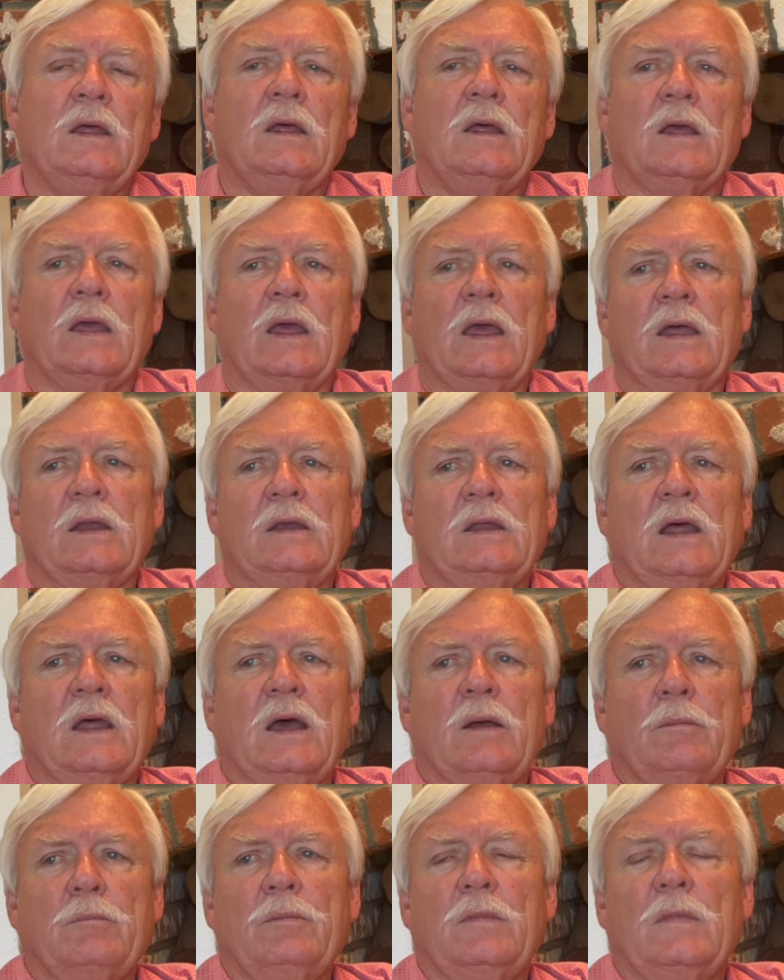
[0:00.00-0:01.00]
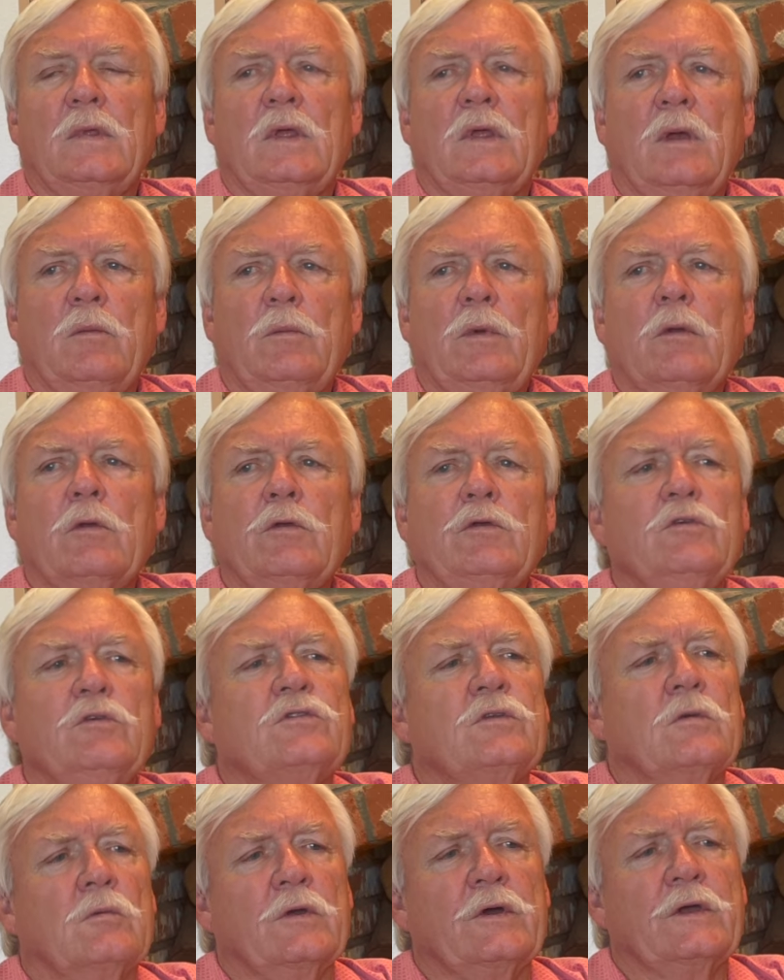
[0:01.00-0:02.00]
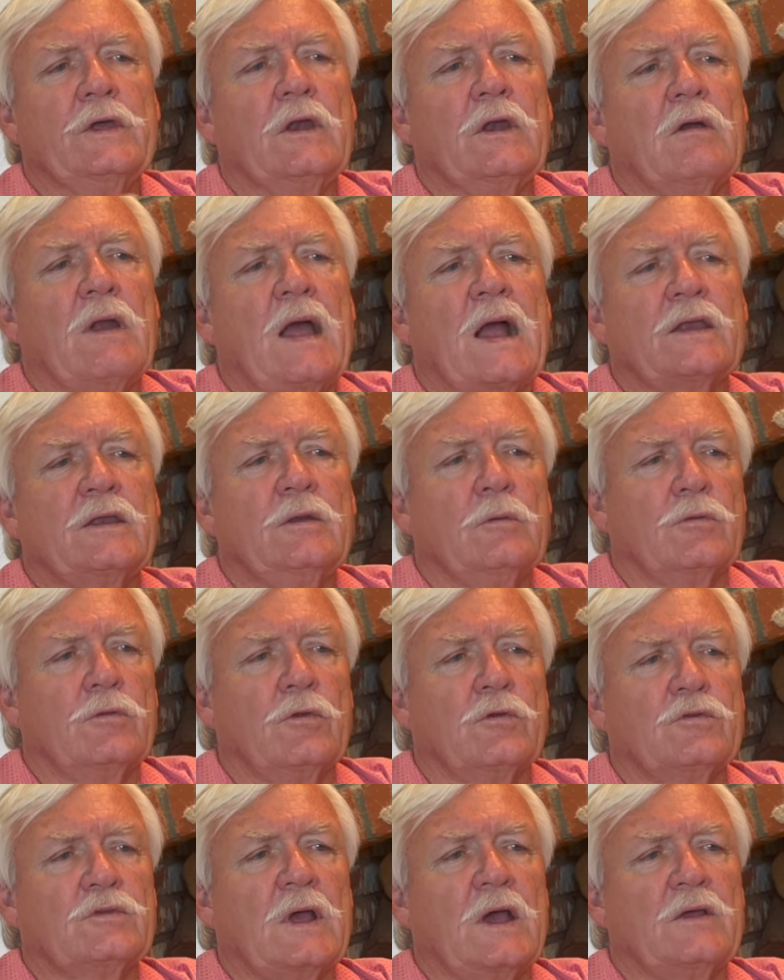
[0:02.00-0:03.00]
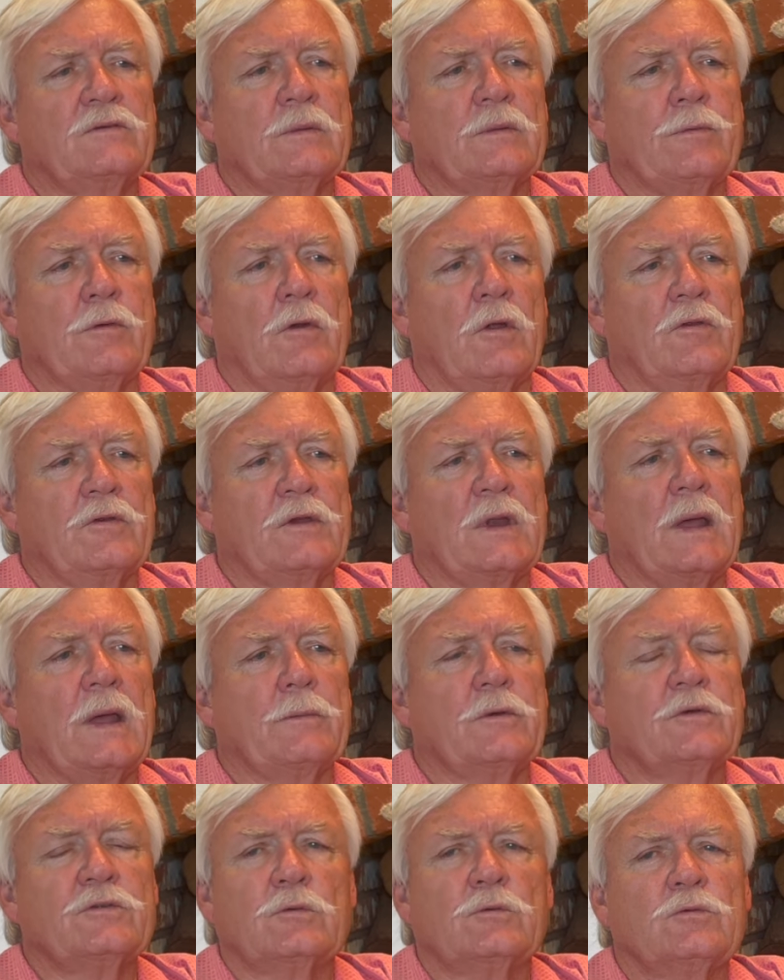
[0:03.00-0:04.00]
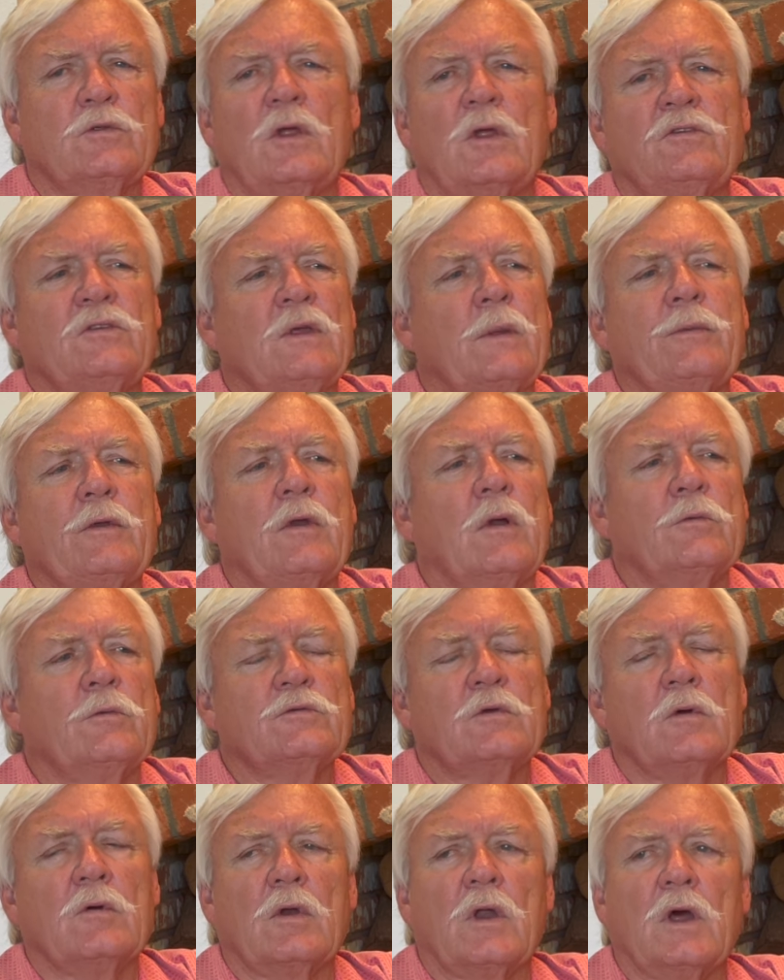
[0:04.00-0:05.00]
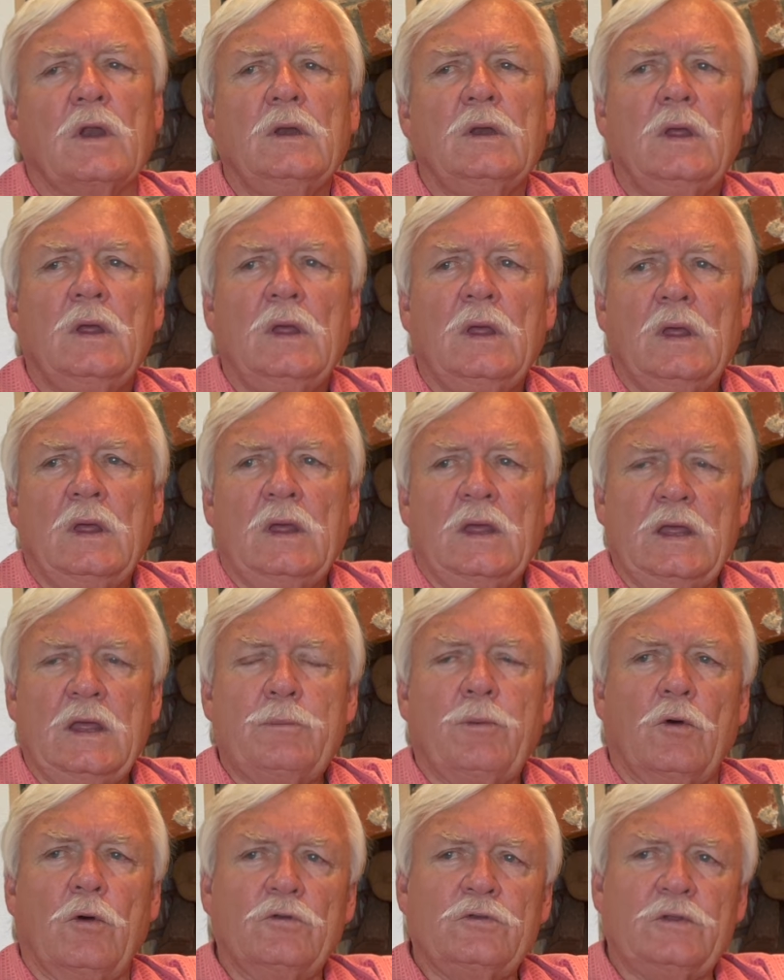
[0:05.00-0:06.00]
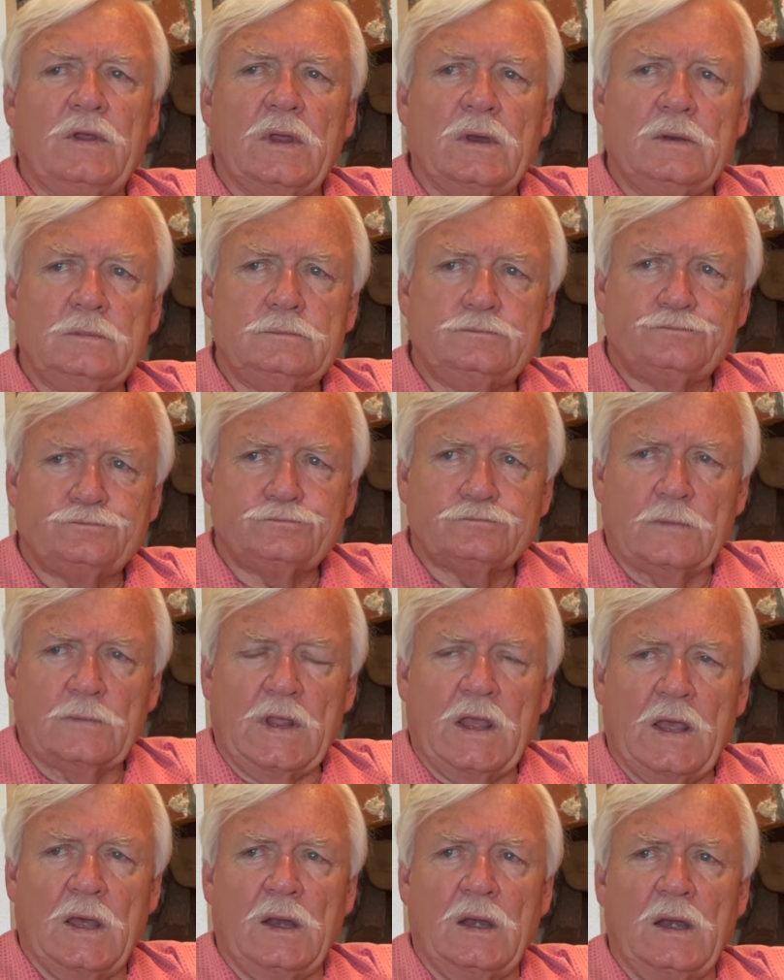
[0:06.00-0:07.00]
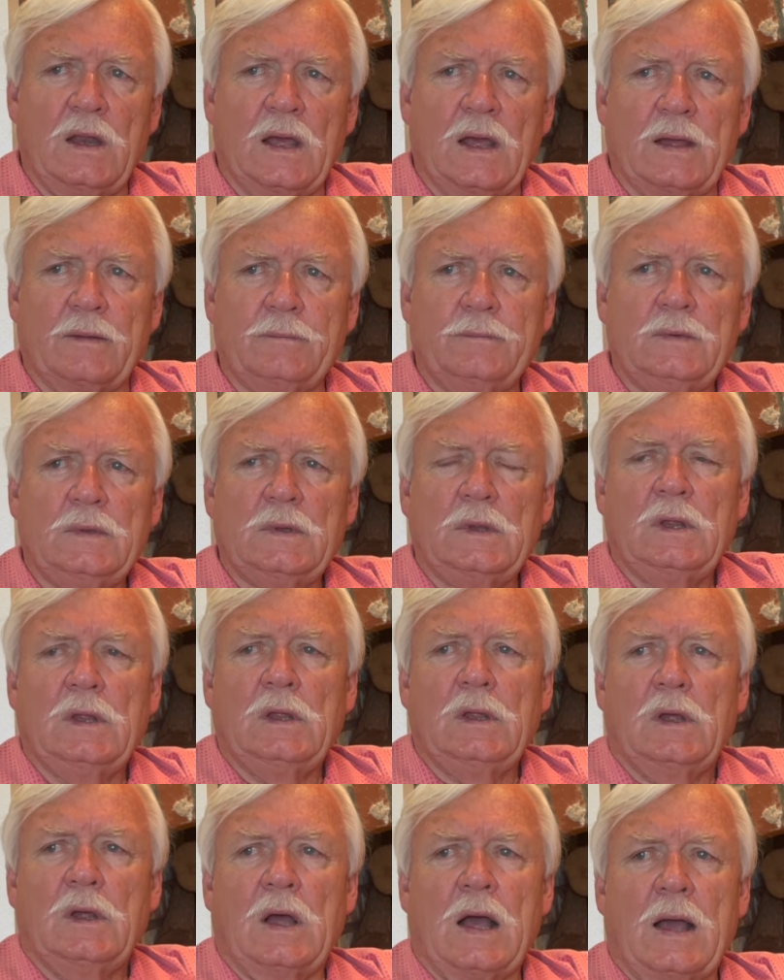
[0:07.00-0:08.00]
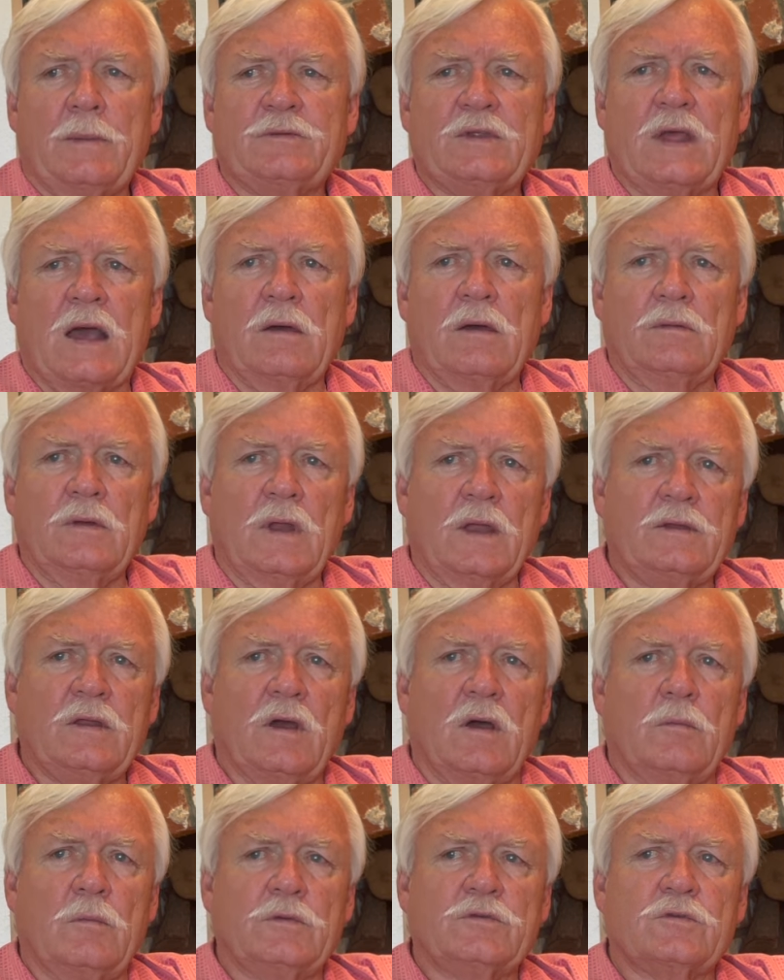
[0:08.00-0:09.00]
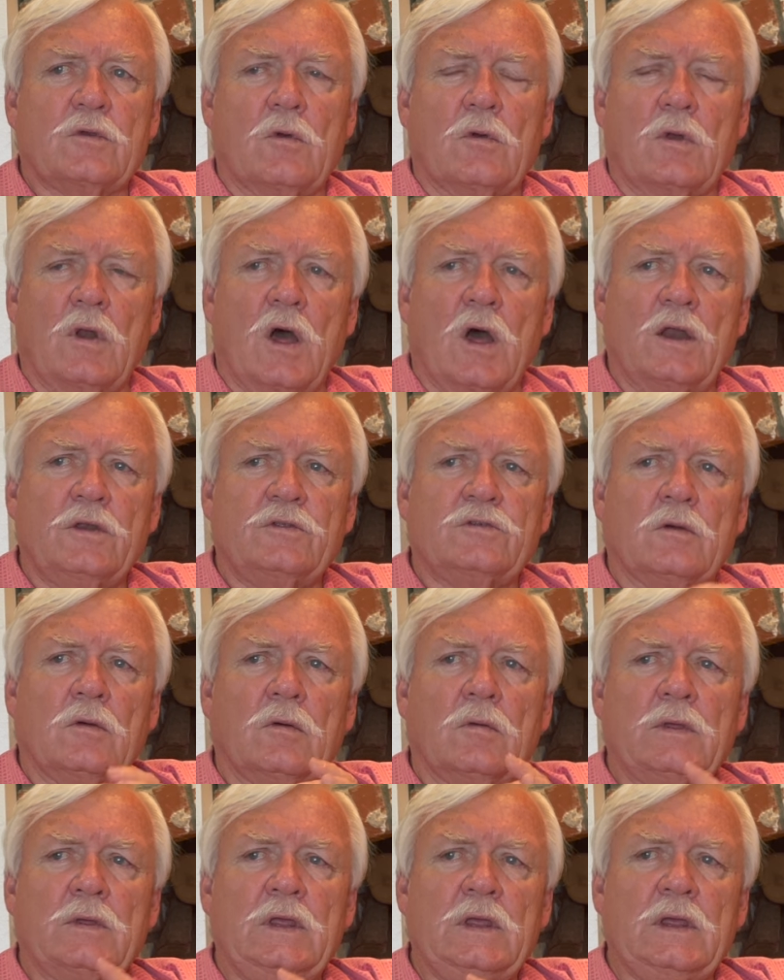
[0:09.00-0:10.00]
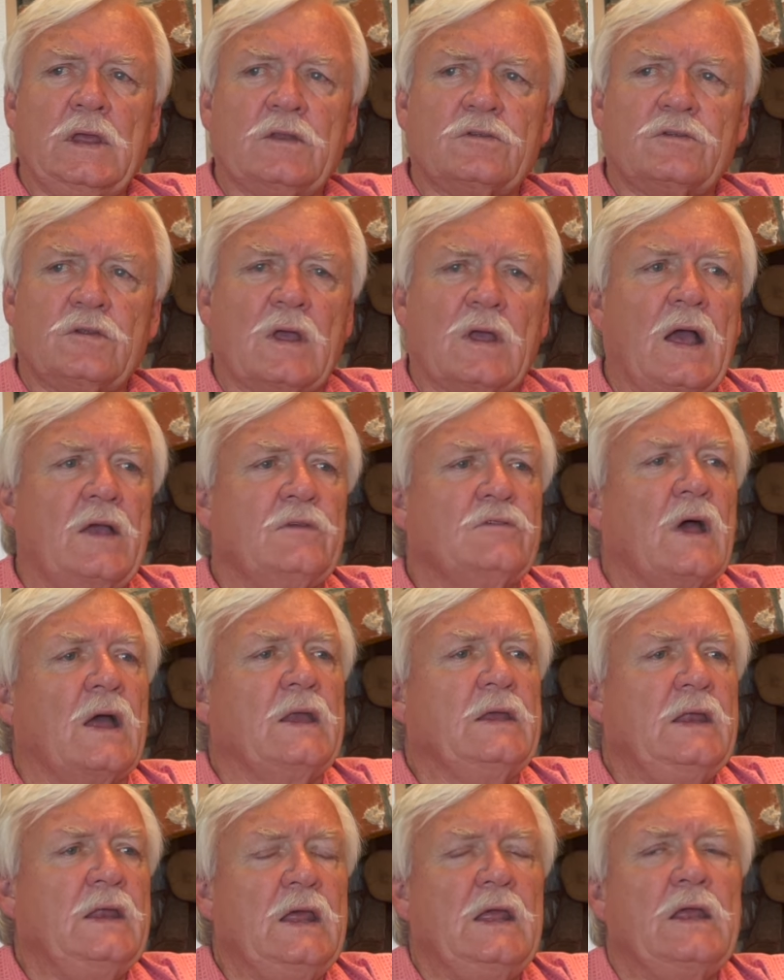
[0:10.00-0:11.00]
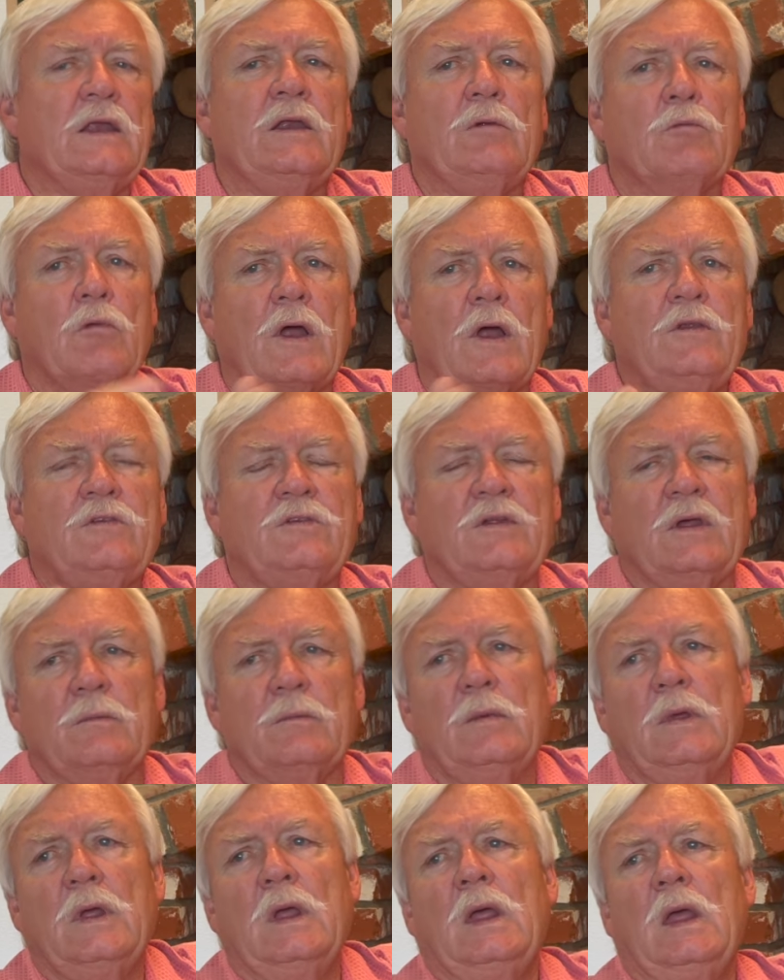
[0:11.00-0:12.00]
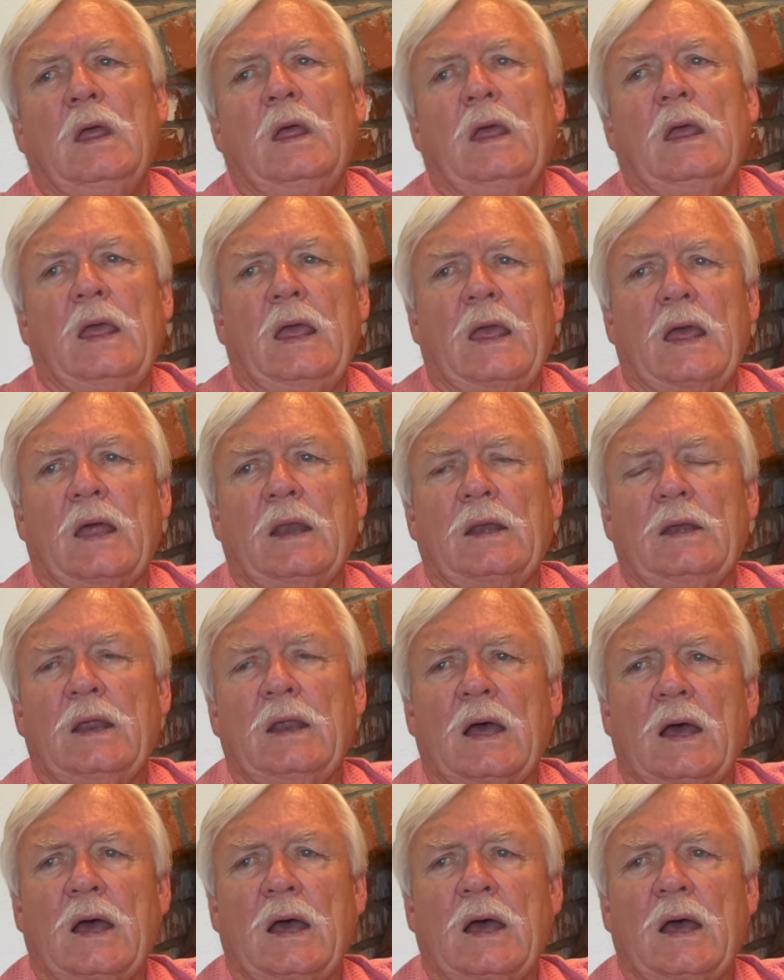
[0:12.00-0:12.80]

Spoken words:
and we were used to really interacting with those guys up there all the time because there was something always going on. Mm-hmm. He pulls in and hops out, and I tell him what's going on. So he gets the guy's ID and he runs him, and